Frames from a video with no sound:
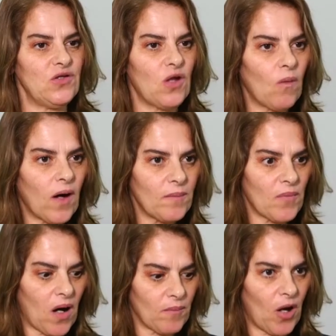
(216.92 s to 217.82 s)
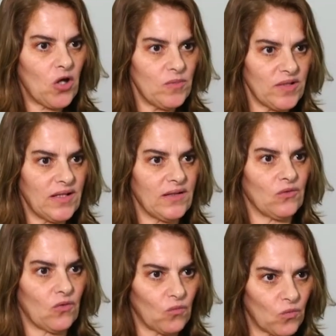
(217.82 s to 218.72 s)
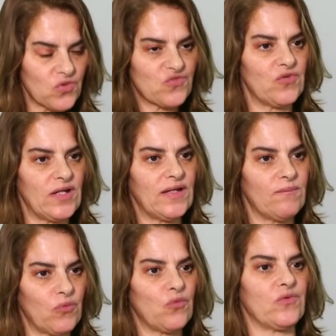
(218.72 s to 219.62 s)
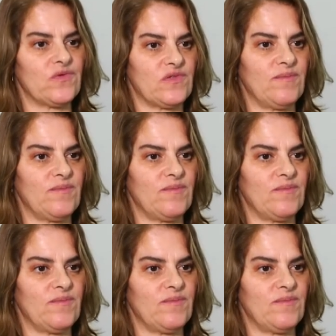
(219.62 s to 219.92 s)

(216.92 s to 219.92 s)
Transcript: You know, I'm homing in on what's really important